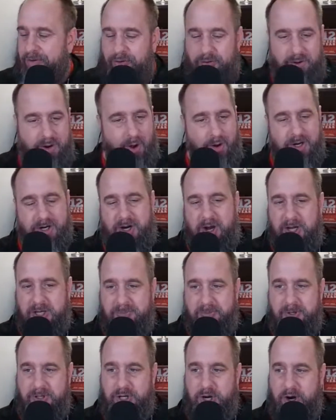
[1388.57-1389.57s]
know your
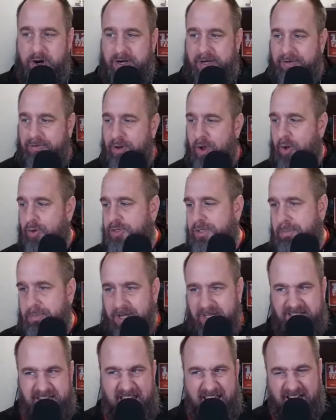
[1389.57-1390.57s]
customer journey, know some of
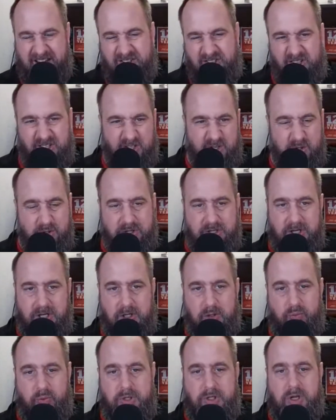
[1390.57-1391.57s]
the tech
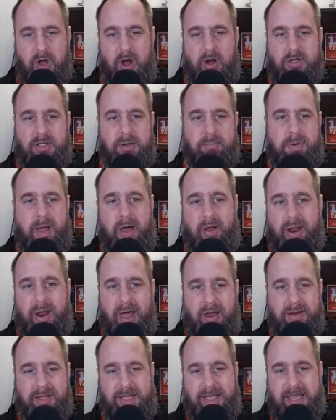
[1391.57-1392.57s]
solutions. We talked about
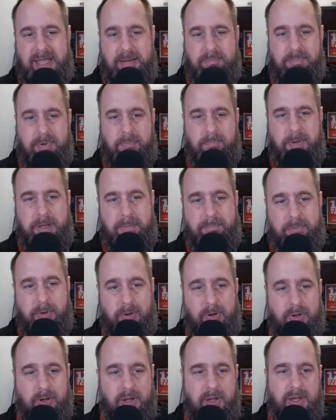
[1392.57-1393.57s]
how to keep
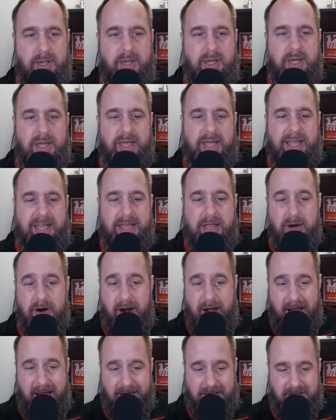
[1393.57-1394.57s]
people
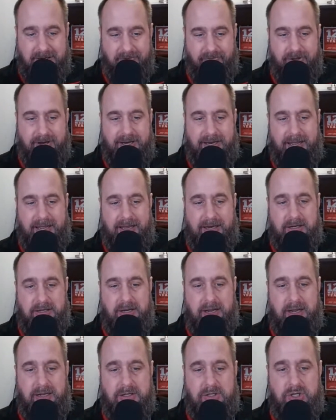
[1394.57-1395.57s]
interactive and
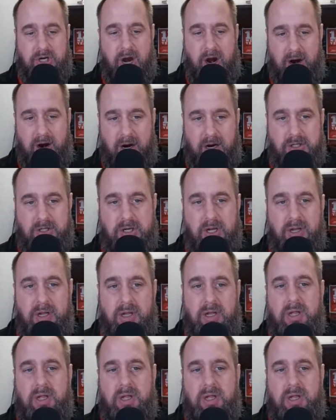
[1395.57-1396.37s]
in charge.